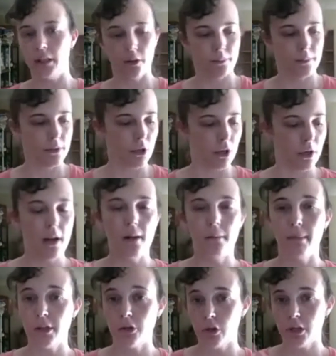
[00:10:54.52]
So
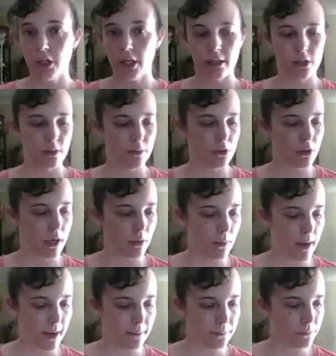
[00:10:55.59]
make sure you change them straight
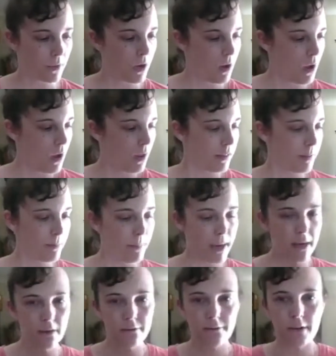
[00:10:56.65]
away. The
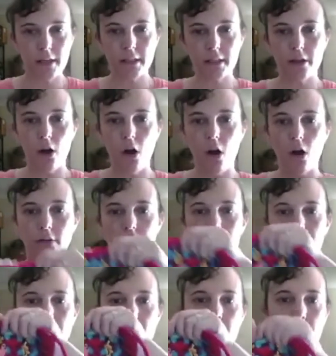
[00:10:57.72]
benefits of
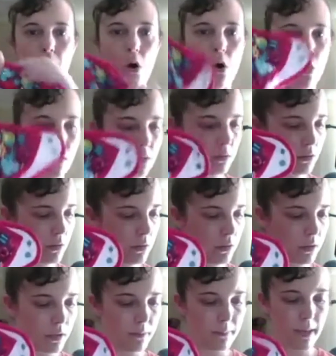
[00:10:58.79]
snap-on
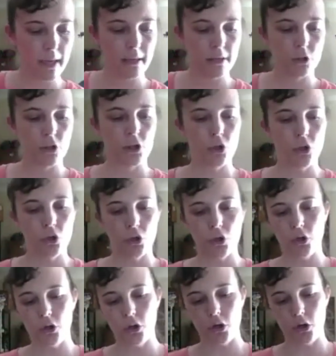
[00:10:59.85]
compared to